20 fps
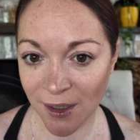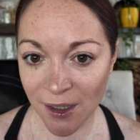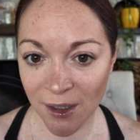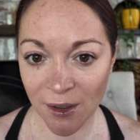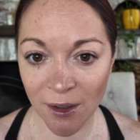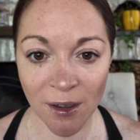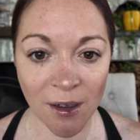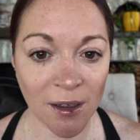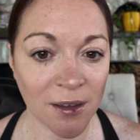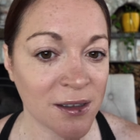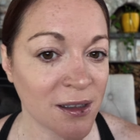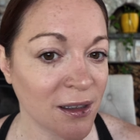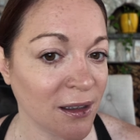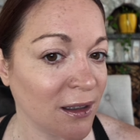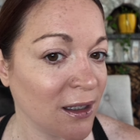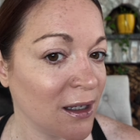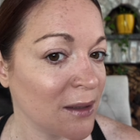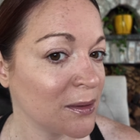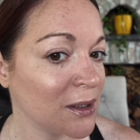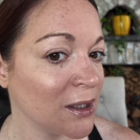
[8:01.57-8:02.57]
Here, it's a
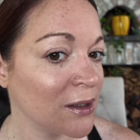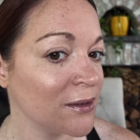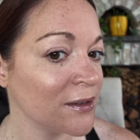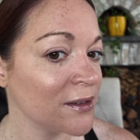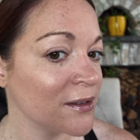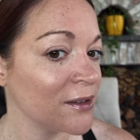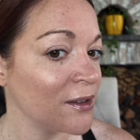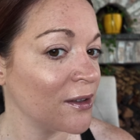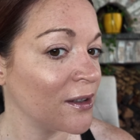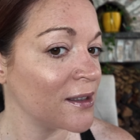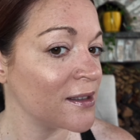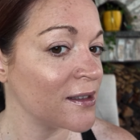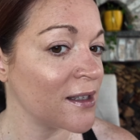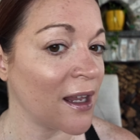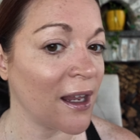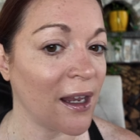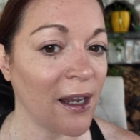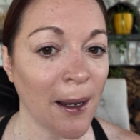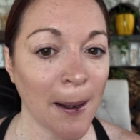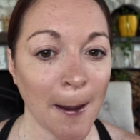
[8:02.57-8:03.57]
little close, you can
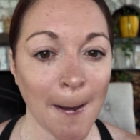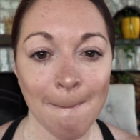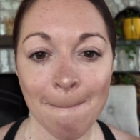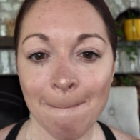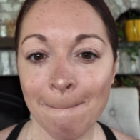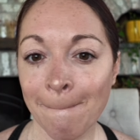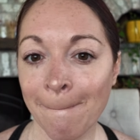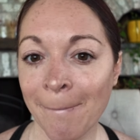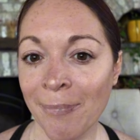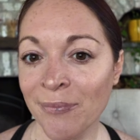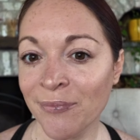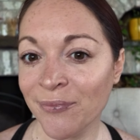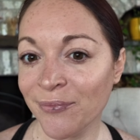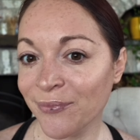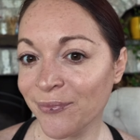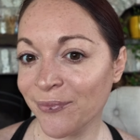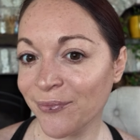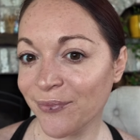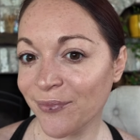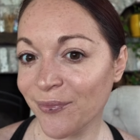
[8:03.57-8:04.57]
see.
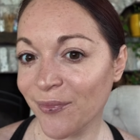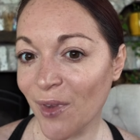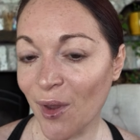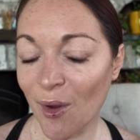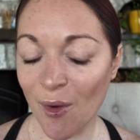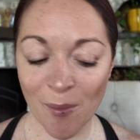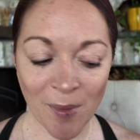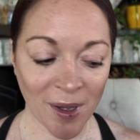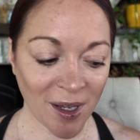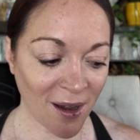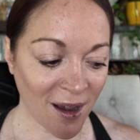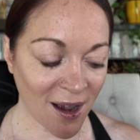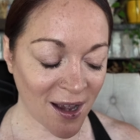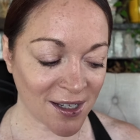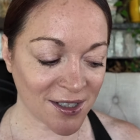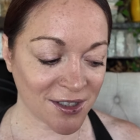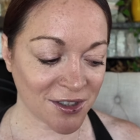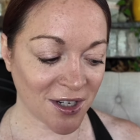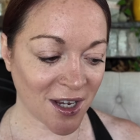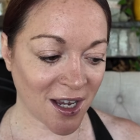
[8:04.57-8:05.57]
Oh my
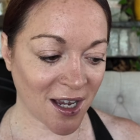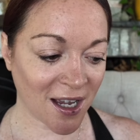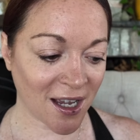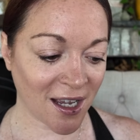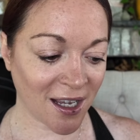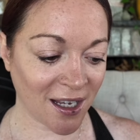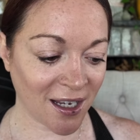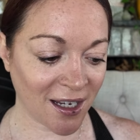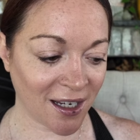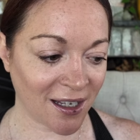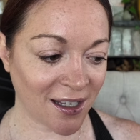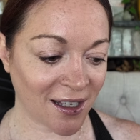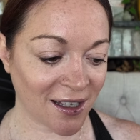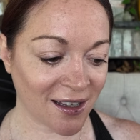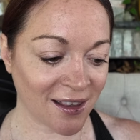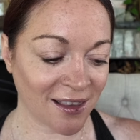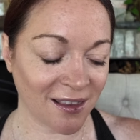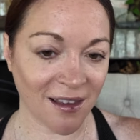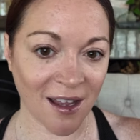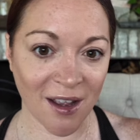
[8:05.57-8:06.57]
gosh, I
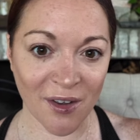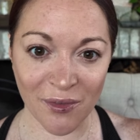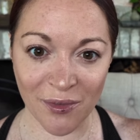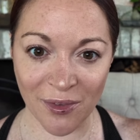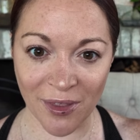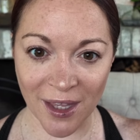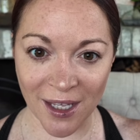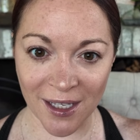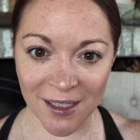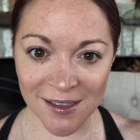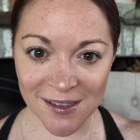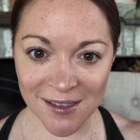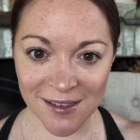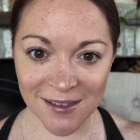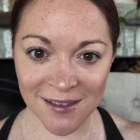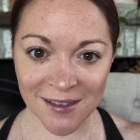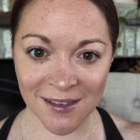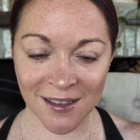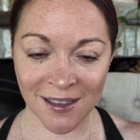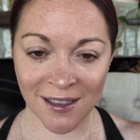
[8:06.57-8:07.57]
love
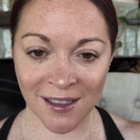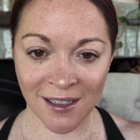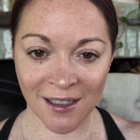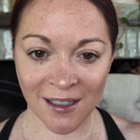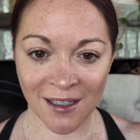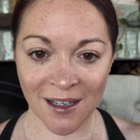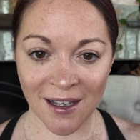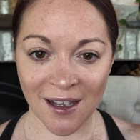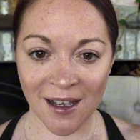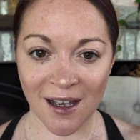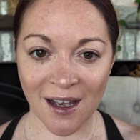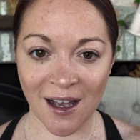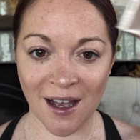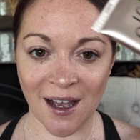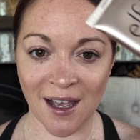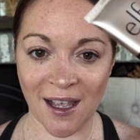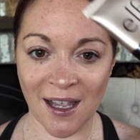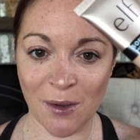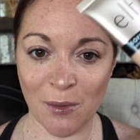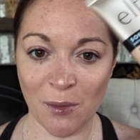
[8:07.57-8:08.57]
this.
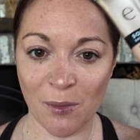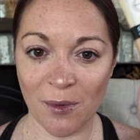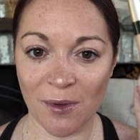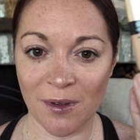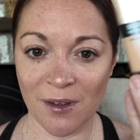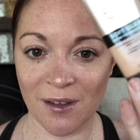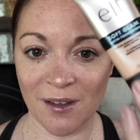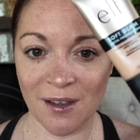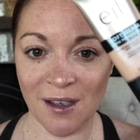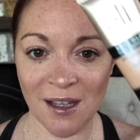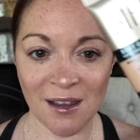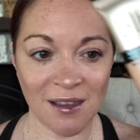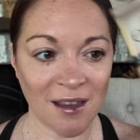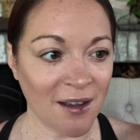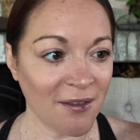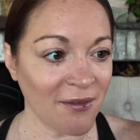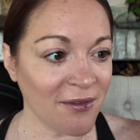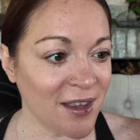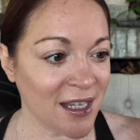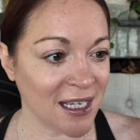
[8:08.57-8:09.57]
I, I
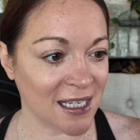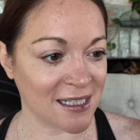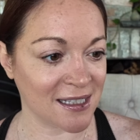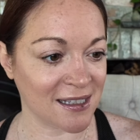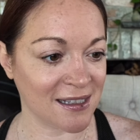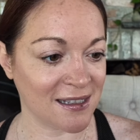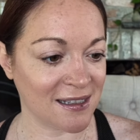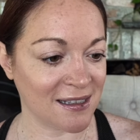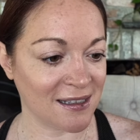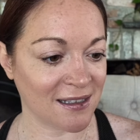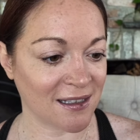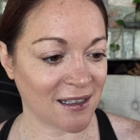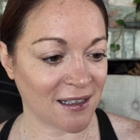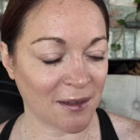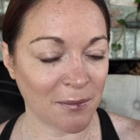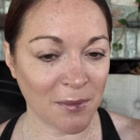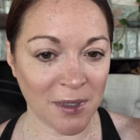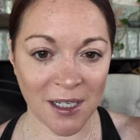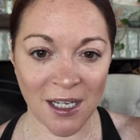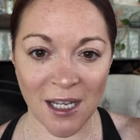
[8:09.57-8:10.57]
love this.
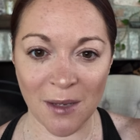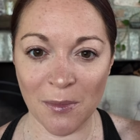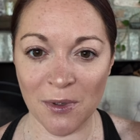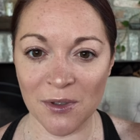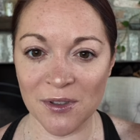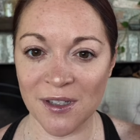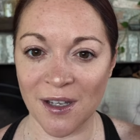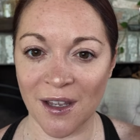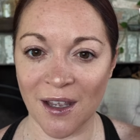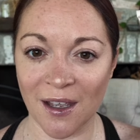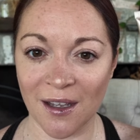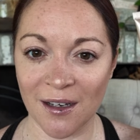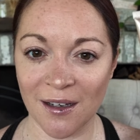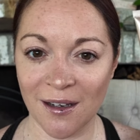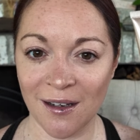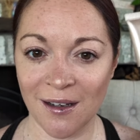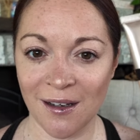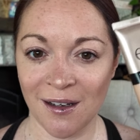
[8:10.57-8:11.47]
I'm gonna keep using it.